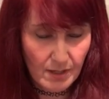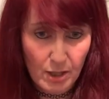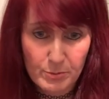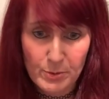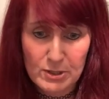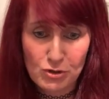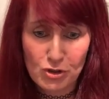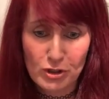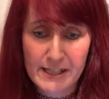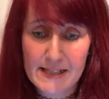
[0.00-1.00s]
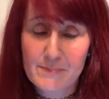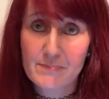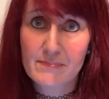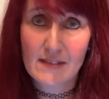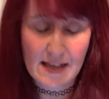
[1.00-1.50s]
Hope you enjoy it,
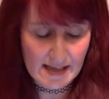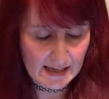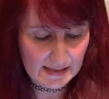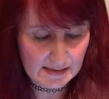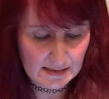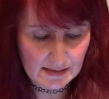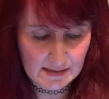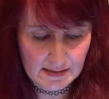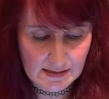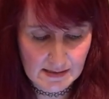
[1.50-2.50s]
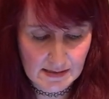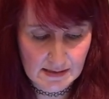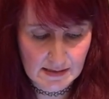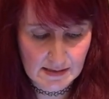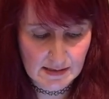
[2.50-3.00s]
and
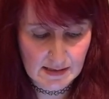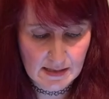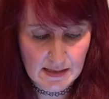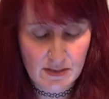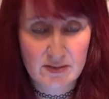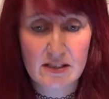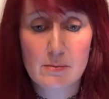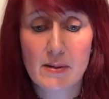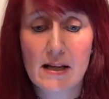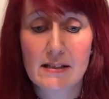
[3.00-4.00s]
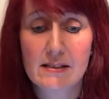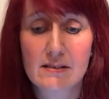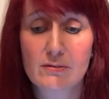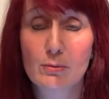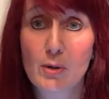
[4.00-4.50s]
I'll see you back
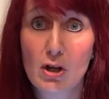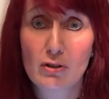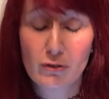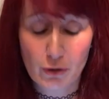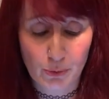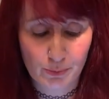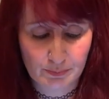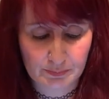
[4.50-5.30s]
for part two.